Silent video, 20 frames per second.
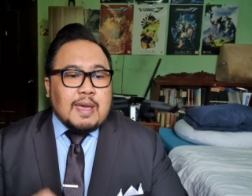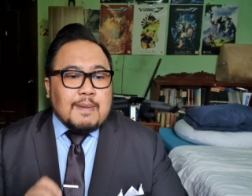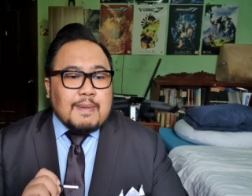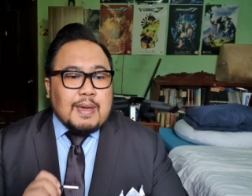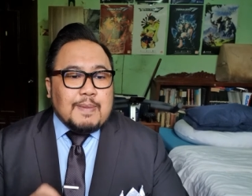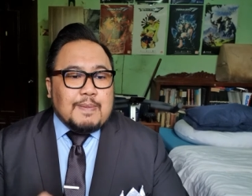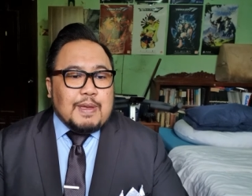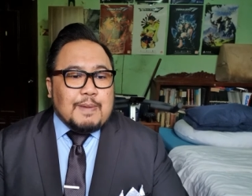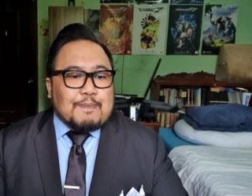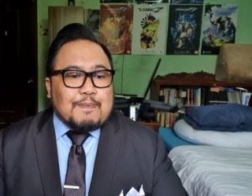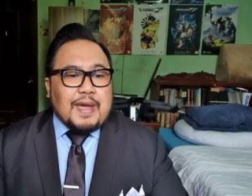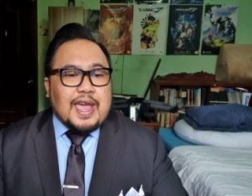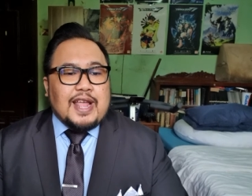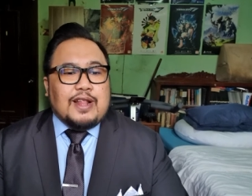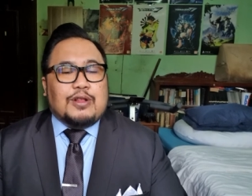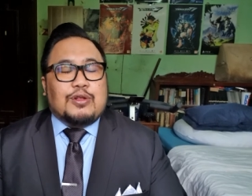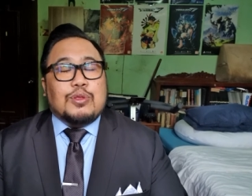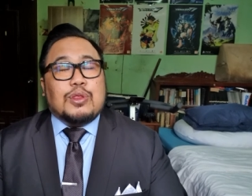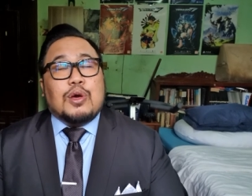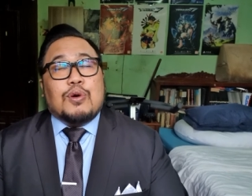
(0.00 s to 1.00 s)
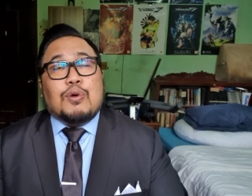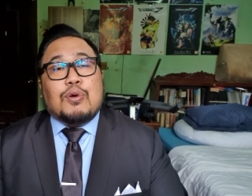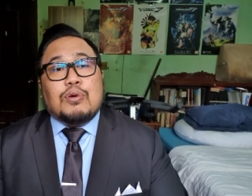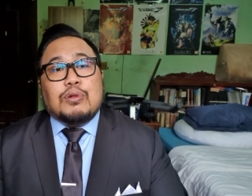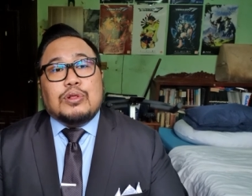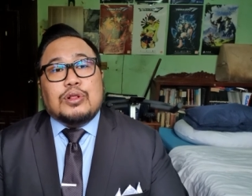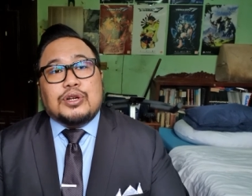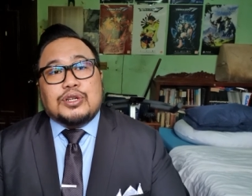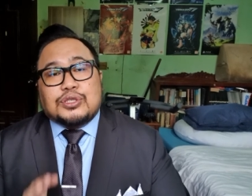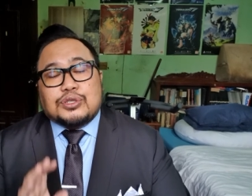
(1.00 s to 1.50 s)
may be paid to the
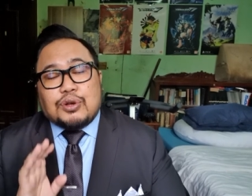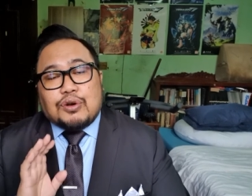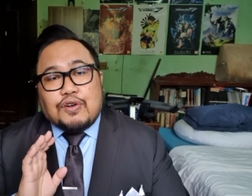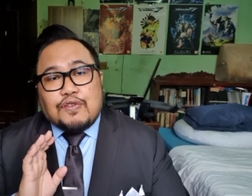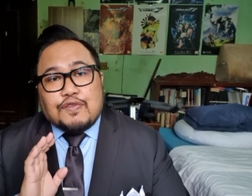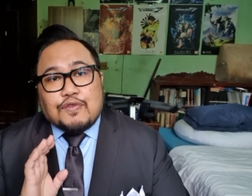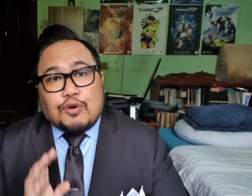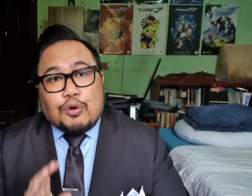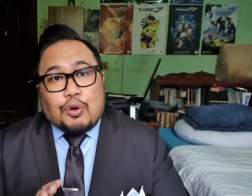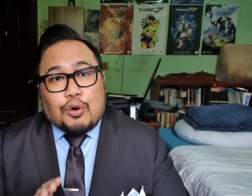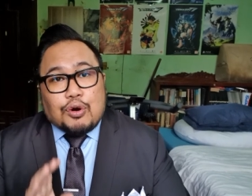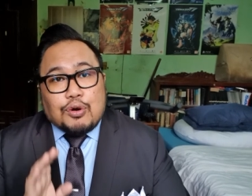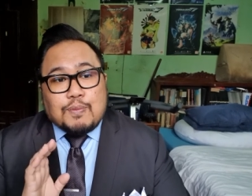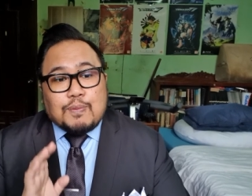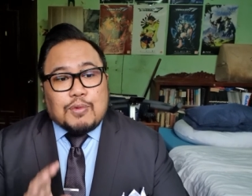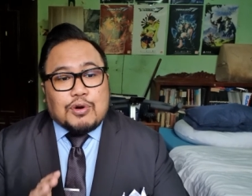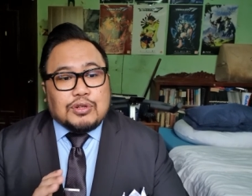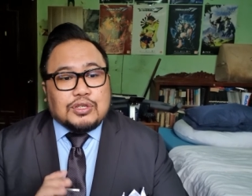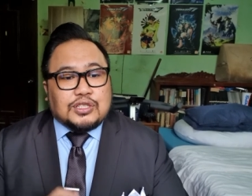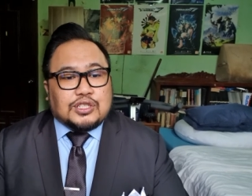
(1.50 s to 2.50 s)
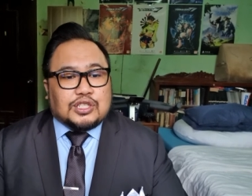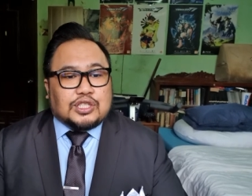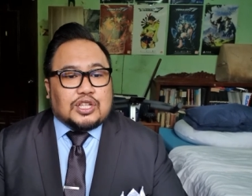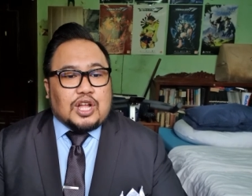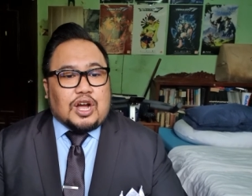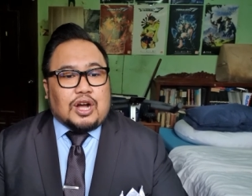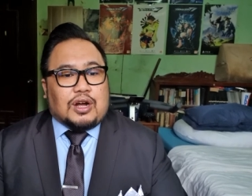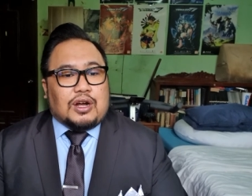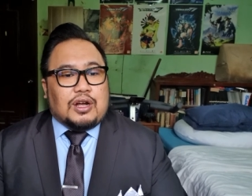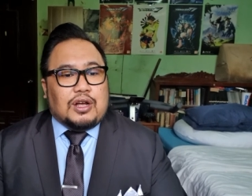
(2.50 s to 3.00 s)
holders of common
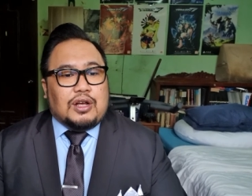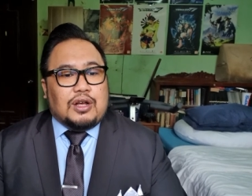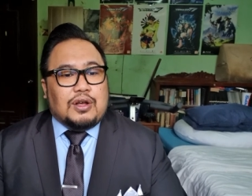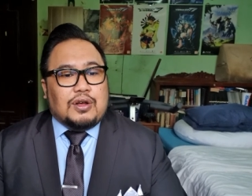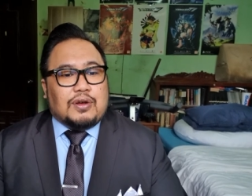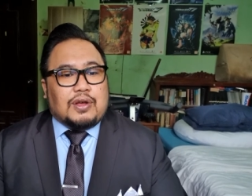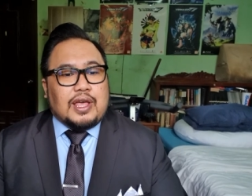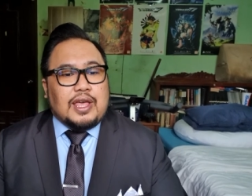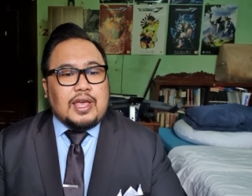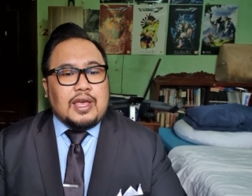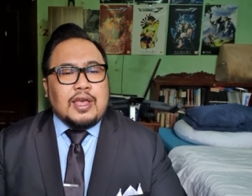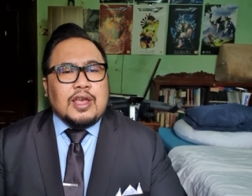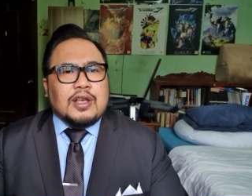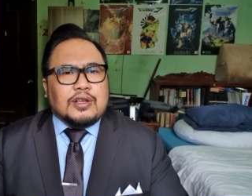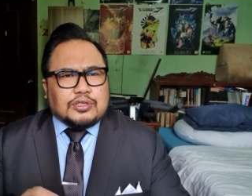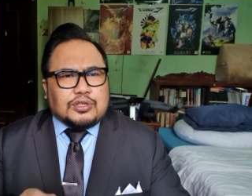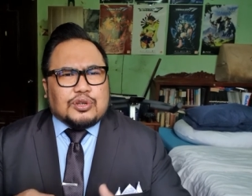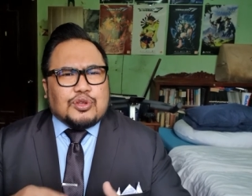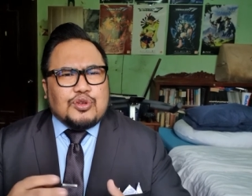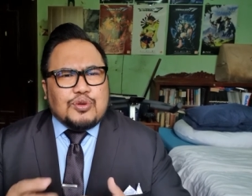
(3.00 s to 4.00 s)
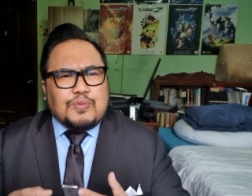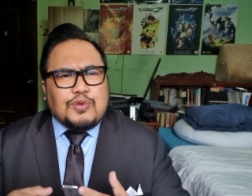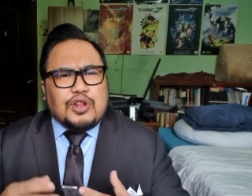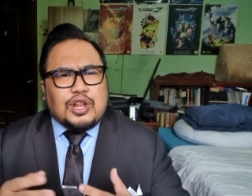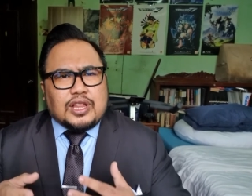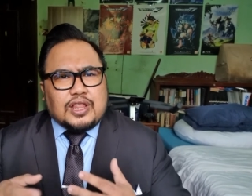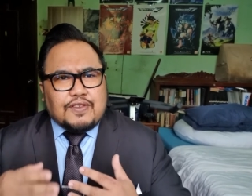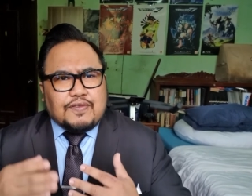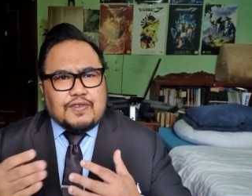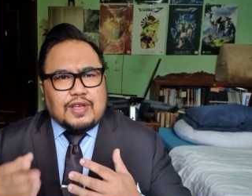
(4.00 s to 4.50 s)
stock. Okay? So
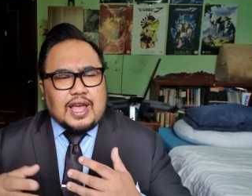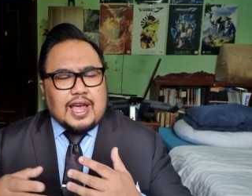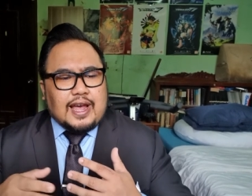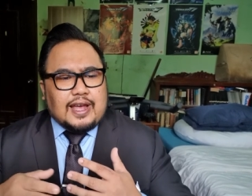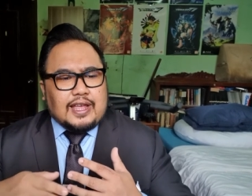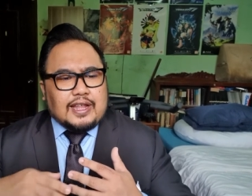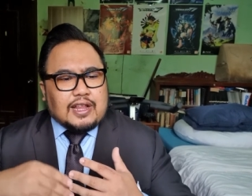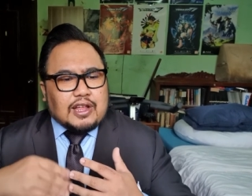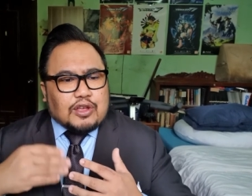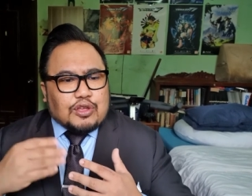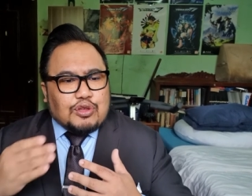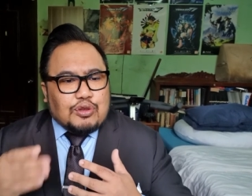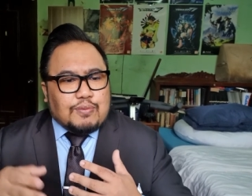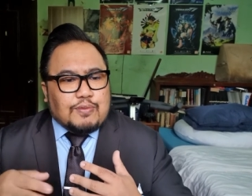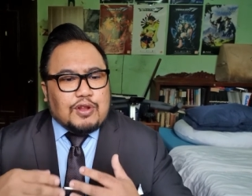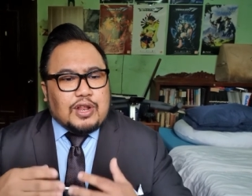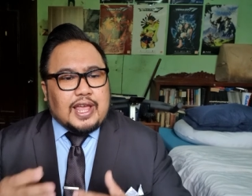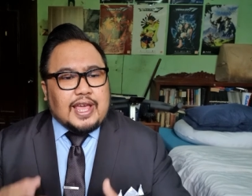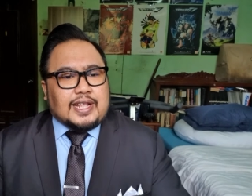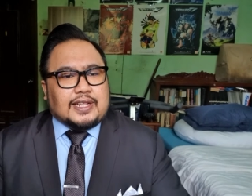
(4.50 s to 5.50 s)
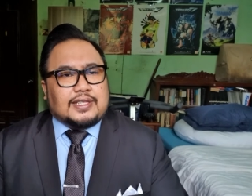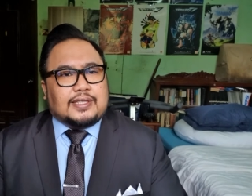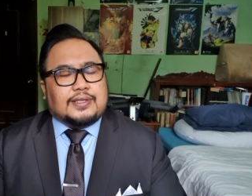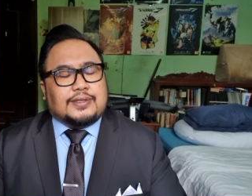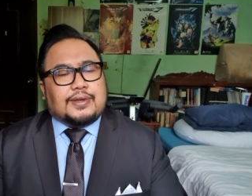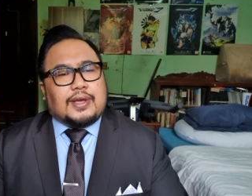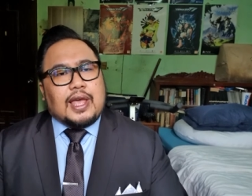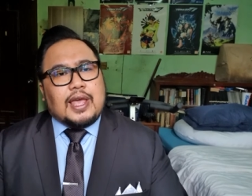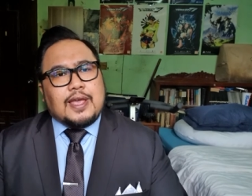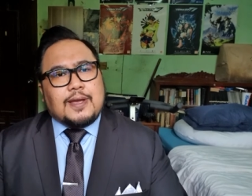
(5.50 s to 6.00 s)
cumulative nga, it
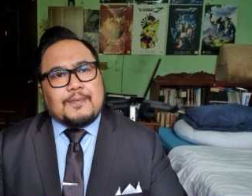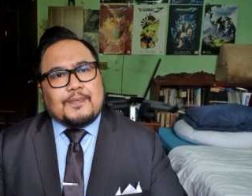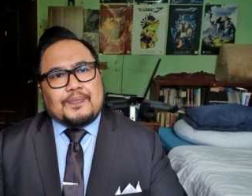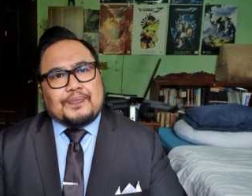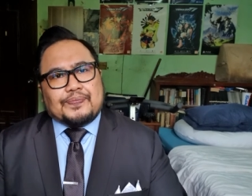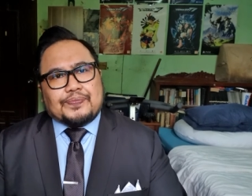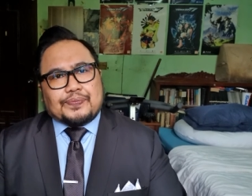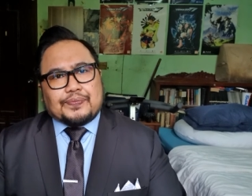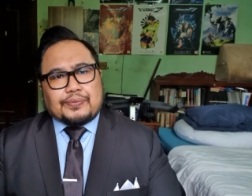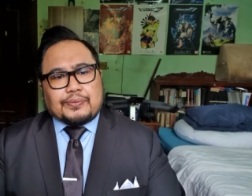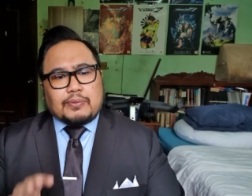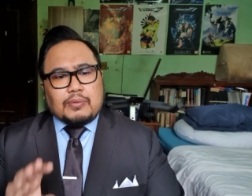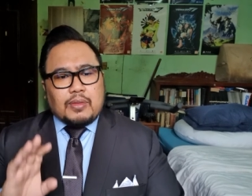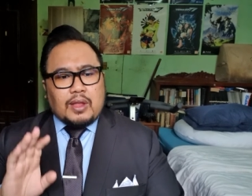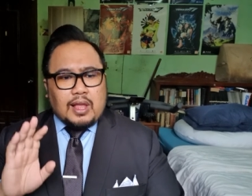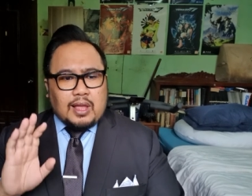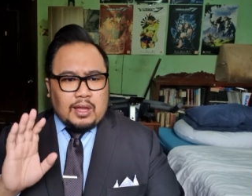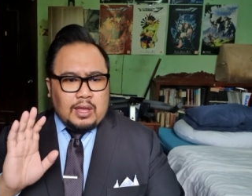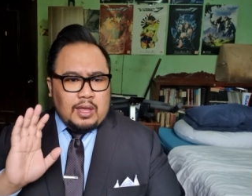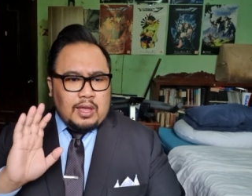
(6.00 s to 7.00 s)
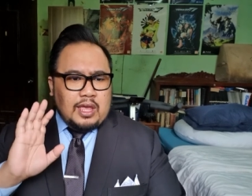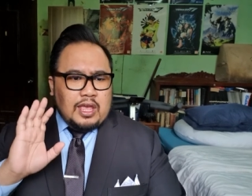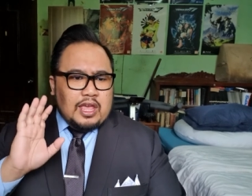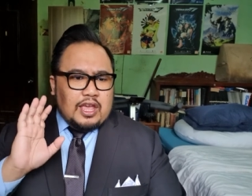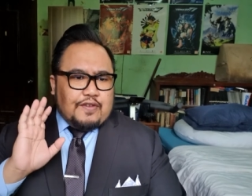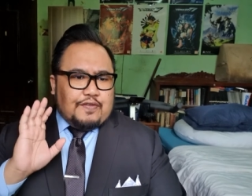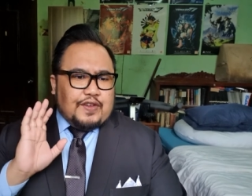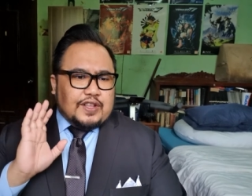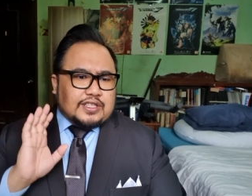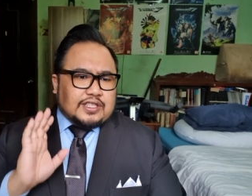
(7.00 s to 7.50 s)
accumulates. Okay?
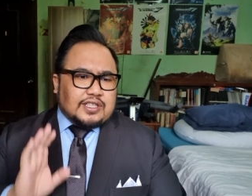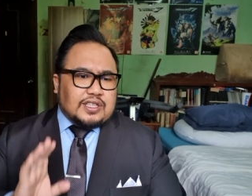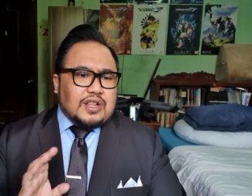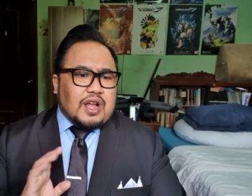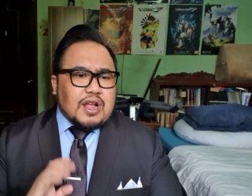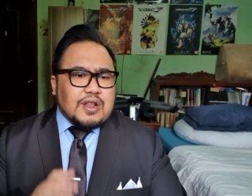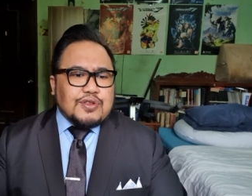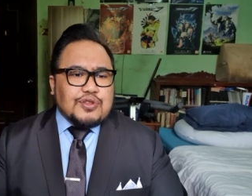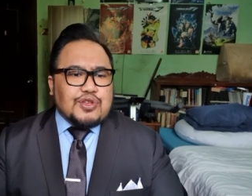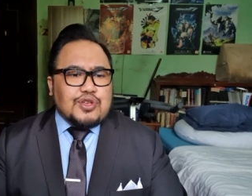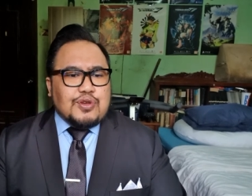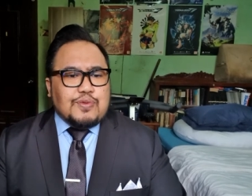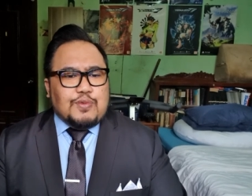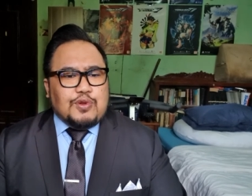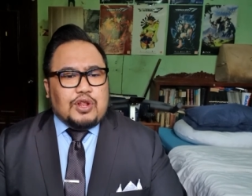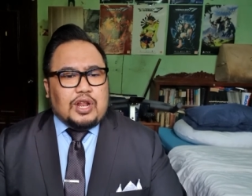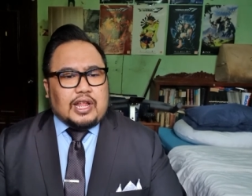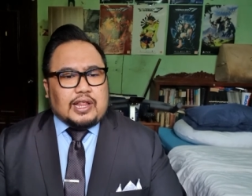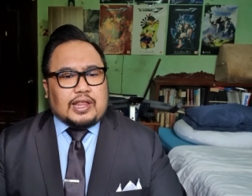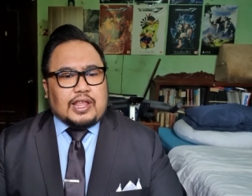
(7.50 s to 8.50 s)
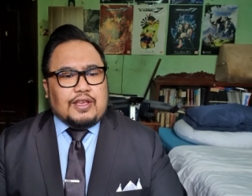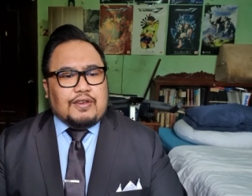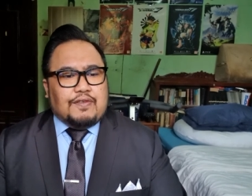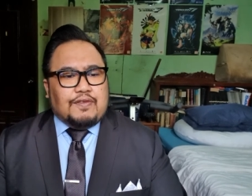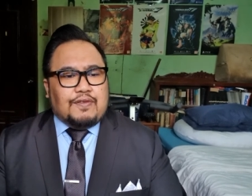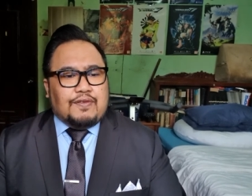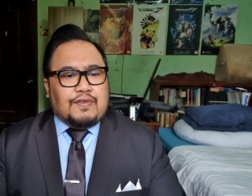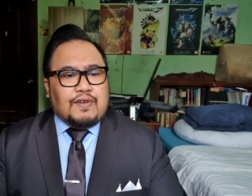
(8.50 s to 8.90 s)
If it's non-cumulative,